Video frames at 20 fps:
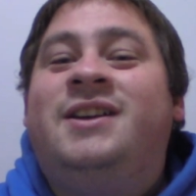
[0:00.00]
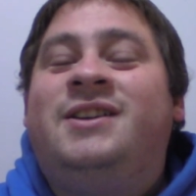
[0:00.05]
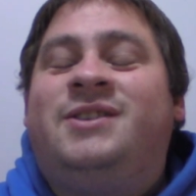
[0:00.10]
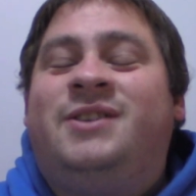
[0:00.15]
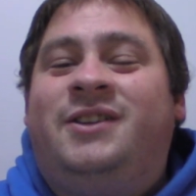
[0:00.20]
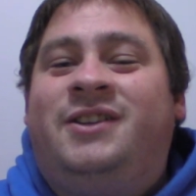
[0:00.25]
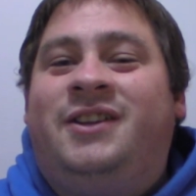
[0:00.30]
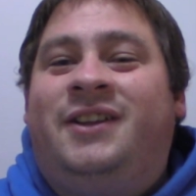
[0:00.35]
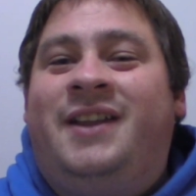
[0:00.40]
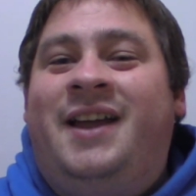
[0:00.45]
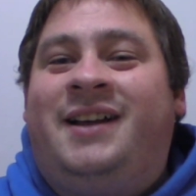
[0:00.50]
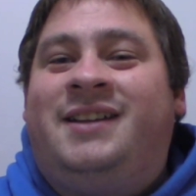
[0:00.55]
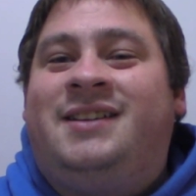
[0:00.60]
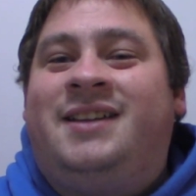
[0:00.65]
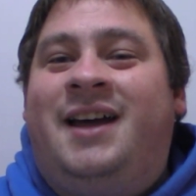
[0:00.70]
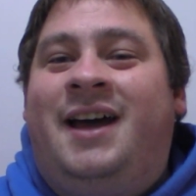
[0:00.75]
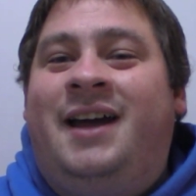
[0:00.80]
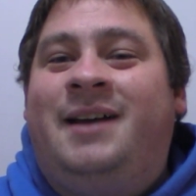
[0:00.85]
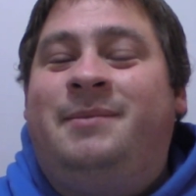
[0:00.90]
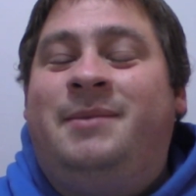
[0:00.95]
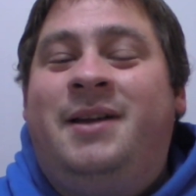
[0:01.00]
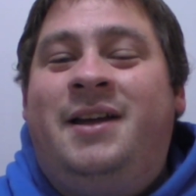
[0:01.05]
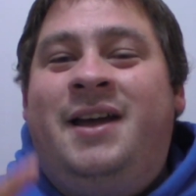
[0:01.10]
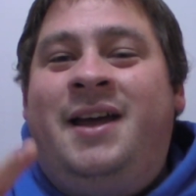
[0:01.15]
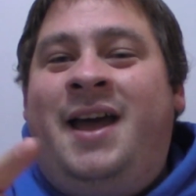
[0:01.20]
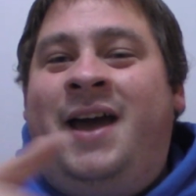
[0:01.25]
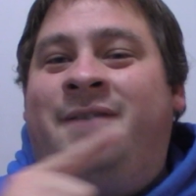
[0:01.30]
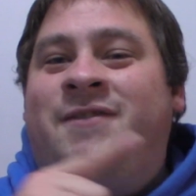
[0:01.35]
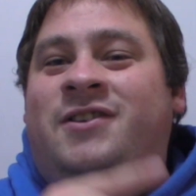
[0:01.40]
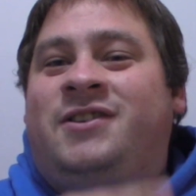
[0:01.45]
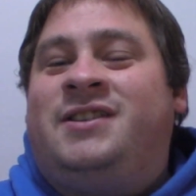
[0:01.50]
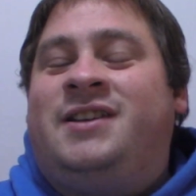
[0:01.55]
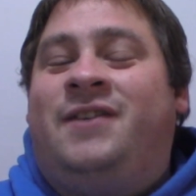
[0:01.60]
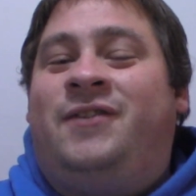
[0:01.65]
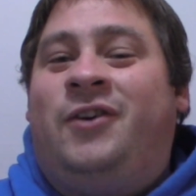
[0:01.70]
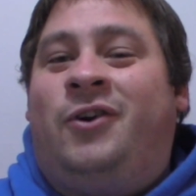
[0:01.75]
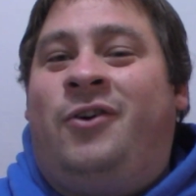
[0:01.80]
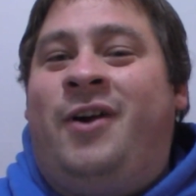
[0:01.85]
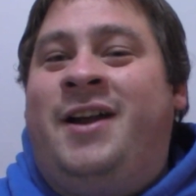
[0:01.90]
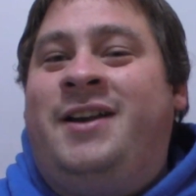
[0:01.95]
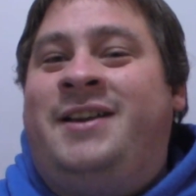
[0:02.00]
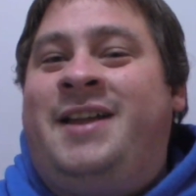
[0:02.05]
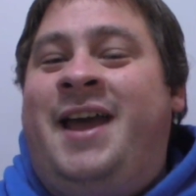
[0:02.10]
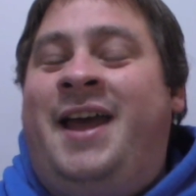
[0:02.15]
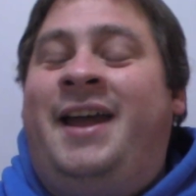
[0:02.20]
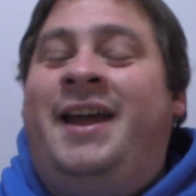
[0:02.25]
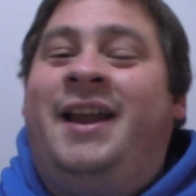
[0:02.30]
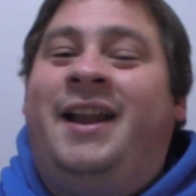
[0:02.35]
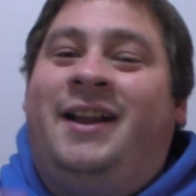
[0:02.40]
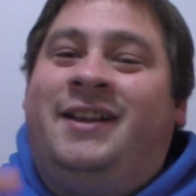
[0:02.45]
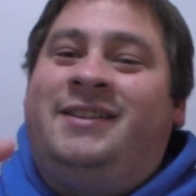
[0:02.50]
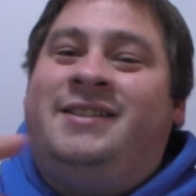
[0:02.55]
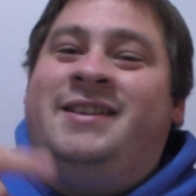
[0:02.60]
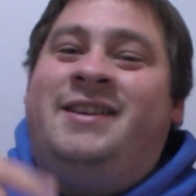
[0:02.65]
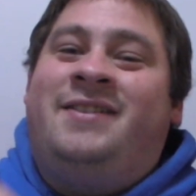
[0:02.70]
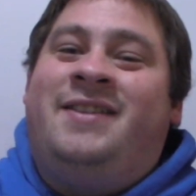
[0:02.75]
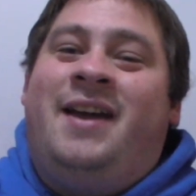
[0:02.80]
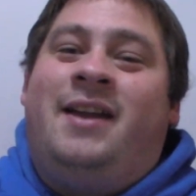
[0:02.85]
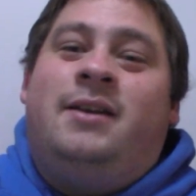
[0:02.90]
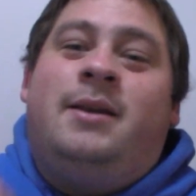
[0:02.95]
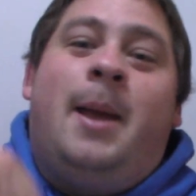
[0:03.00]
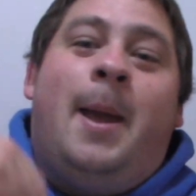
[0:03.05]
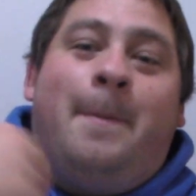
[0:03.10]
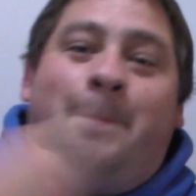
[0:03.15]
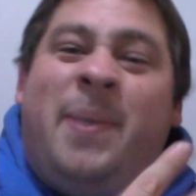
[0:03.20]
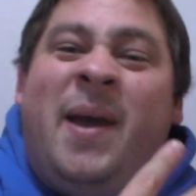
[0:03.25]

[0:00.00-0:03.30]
So until next time, have yourself a great day. And I'll see you then.